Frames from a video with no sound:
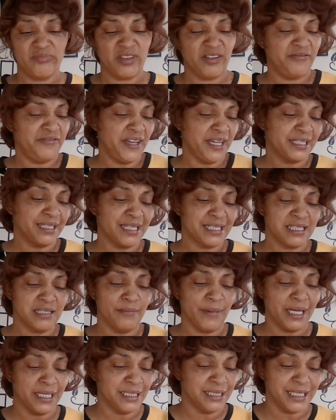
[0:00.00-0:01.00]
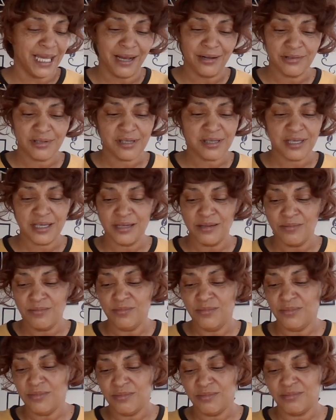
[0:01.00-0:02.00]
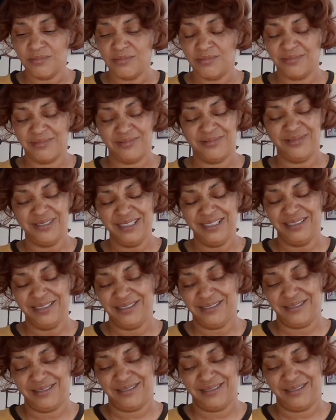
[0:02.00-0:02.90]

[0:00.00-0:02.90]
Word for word: the fact that somebody doubts them. What?